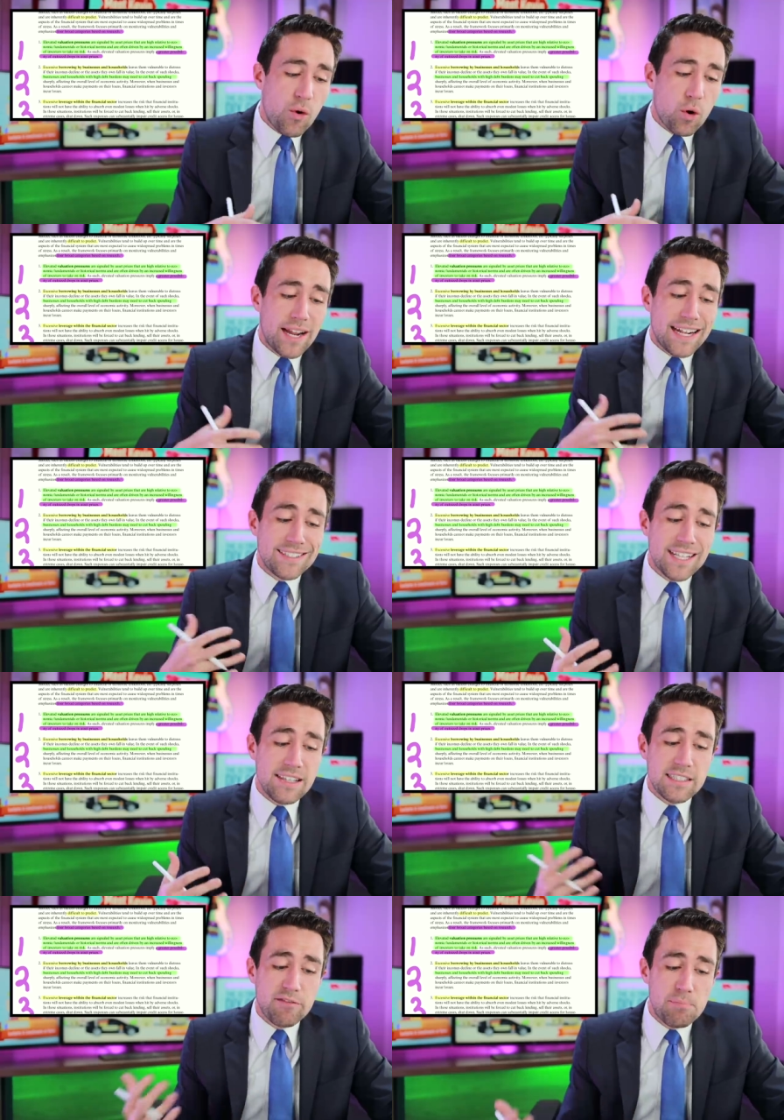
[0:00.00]
for
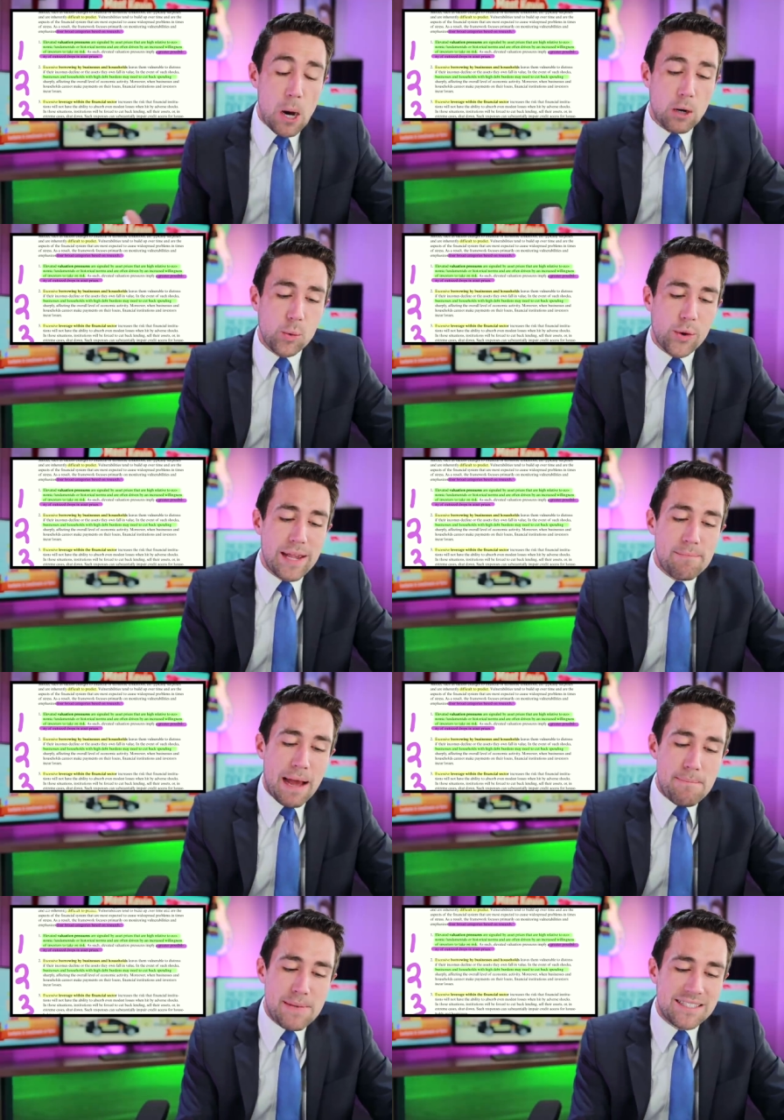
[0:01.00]
excessive borrowing
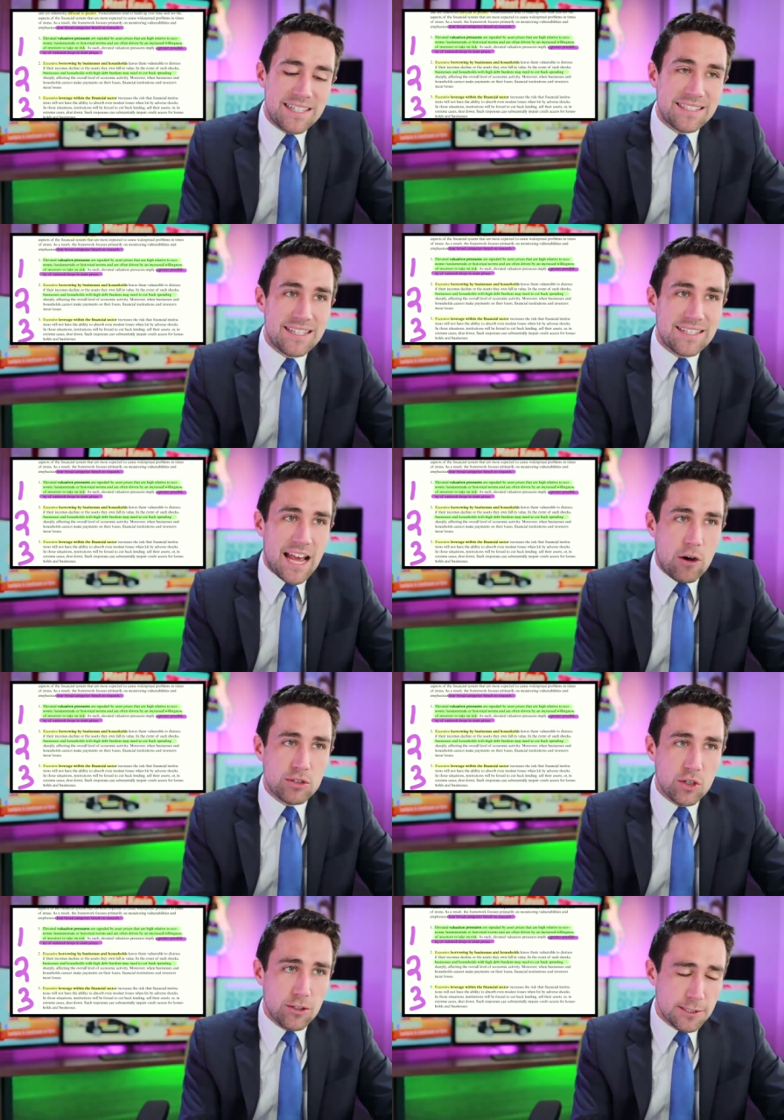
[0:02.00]
by businesses and
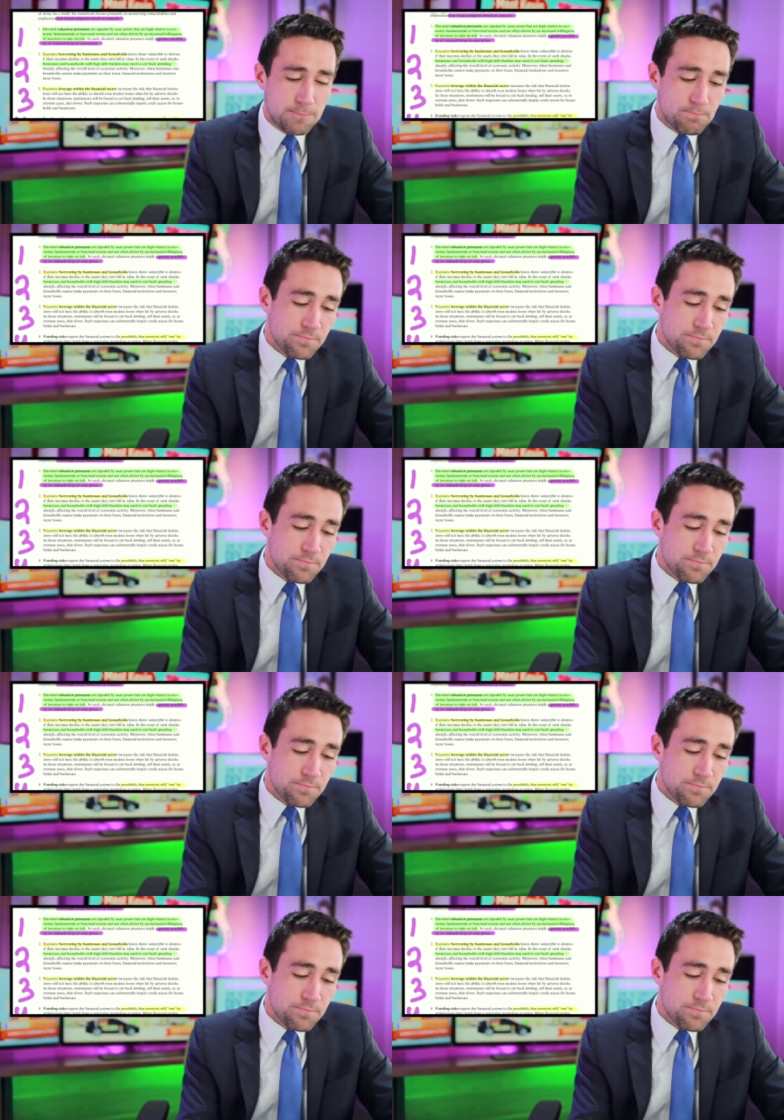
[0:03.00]
households.